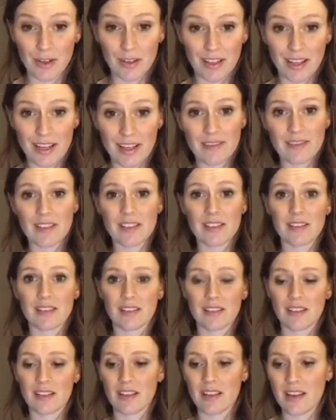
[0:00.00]
lives.
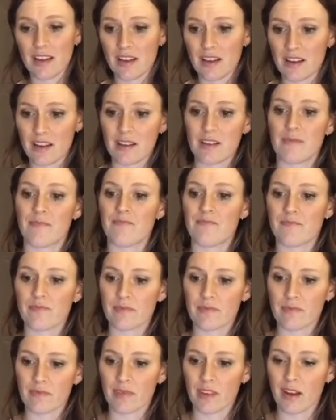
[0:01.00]

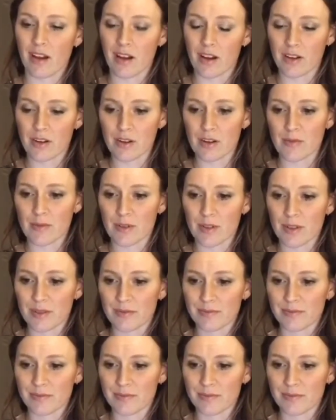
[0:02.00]
Honorable.